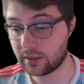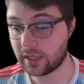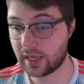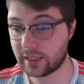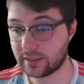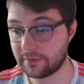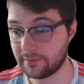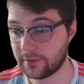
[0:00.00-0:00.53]

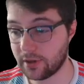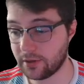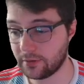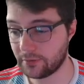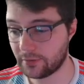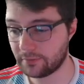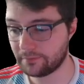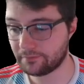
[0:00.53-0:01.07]
gets
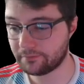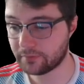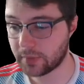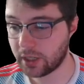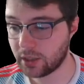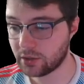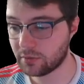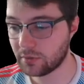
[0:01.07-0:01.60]
involved.
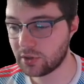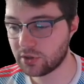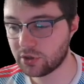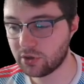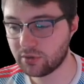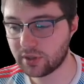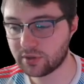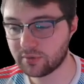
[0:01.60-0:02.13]
So I'm going to
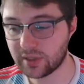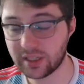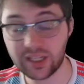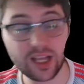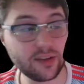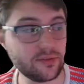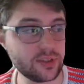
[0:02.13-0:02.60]
show this with the left